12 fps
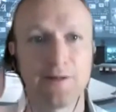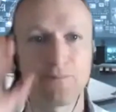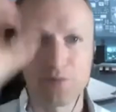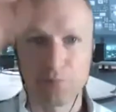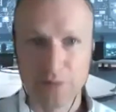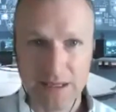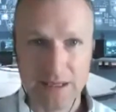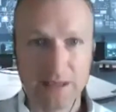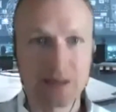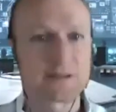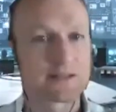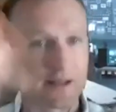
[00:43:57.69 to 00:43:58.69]
the
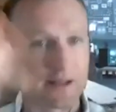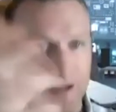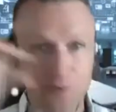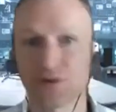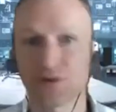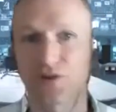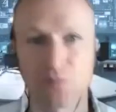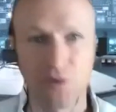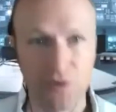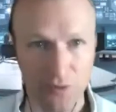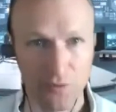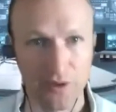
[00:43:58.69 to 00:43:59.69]
beings that I was
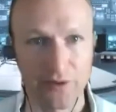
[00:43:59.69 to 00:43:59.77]
communing with